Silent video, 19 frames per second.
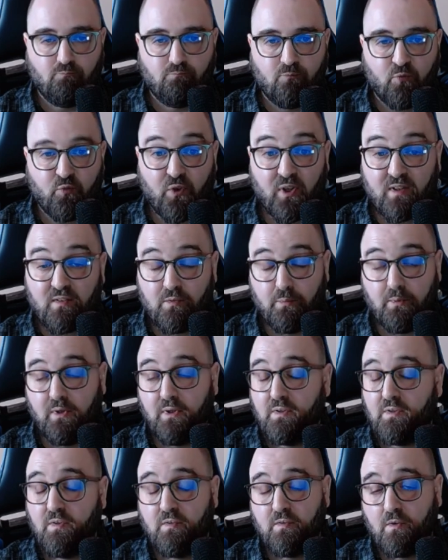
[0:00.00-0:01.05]

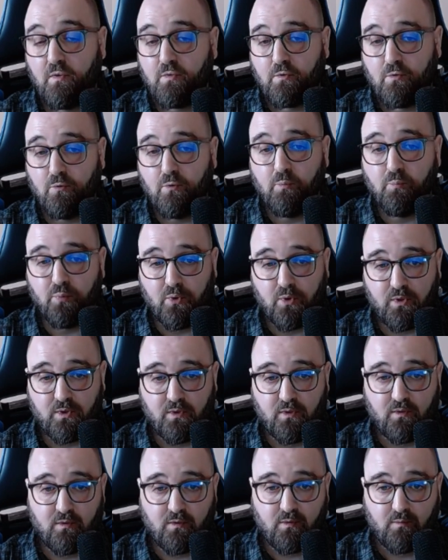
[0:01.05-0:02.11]
Flexibility is also
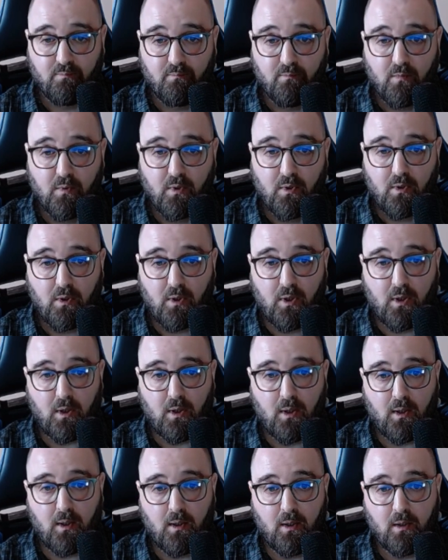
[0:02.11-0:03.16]
important.
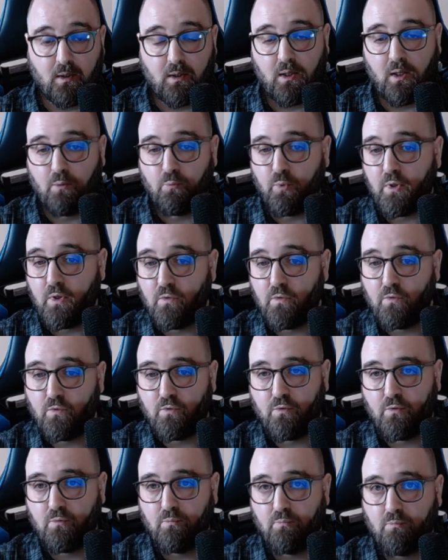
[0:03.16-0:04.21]
Can we
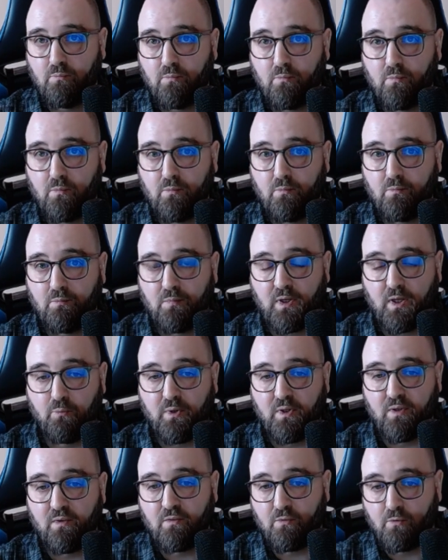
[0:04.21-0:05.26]

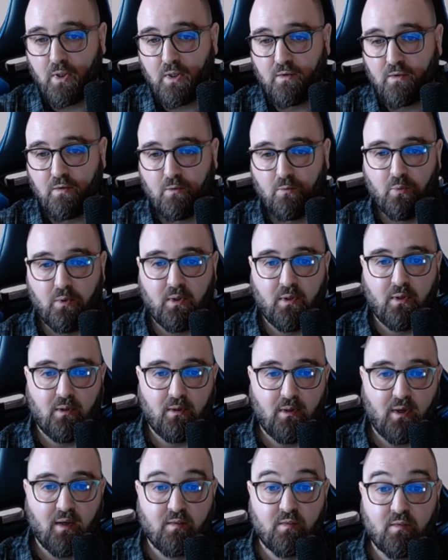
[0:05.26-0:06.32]
integrate it
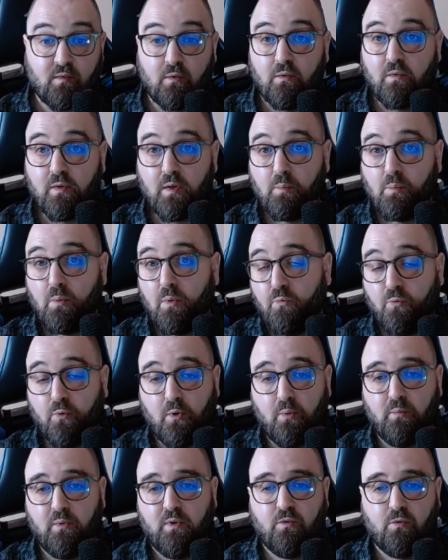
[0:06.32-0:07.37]
with external table
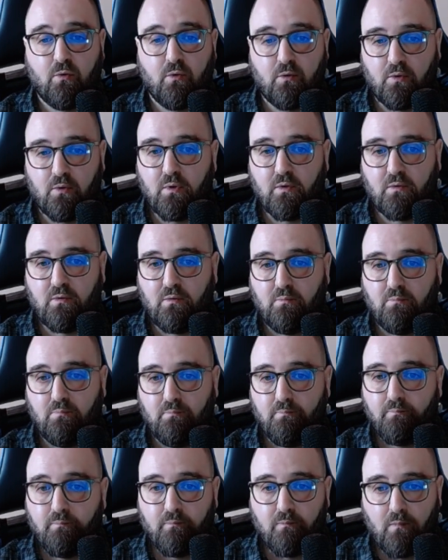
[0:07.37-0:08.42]
formats or not?
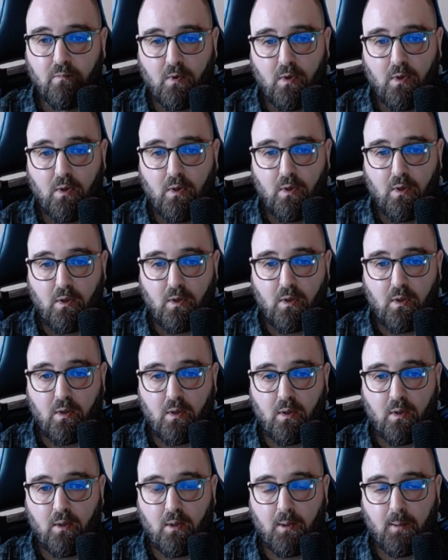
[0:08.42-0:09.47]

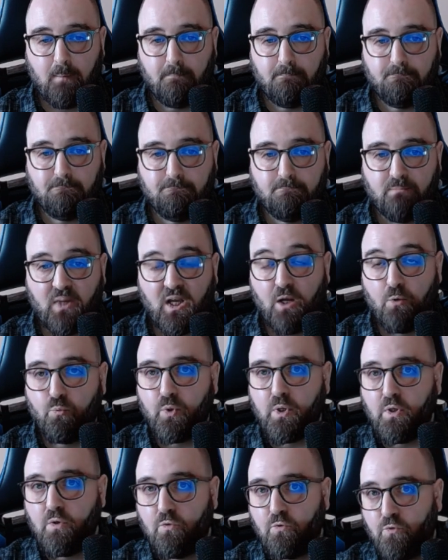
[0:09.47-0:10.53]
Can
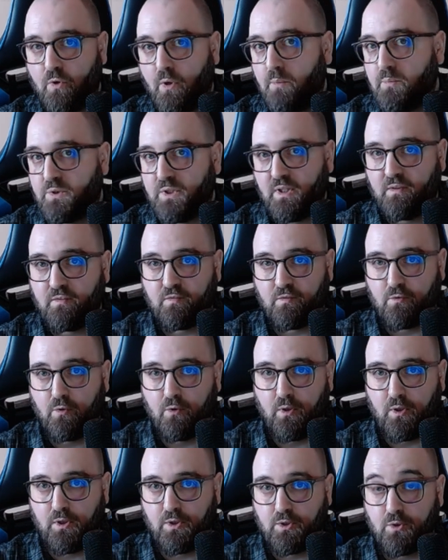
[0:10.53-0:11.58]
we use object
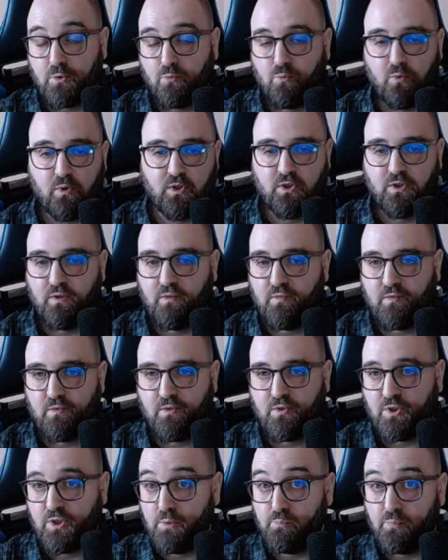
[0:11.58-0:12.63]
storage, which is
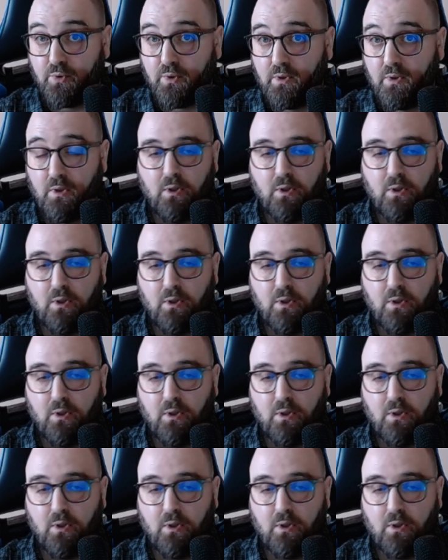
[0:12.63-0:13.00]
cheaper,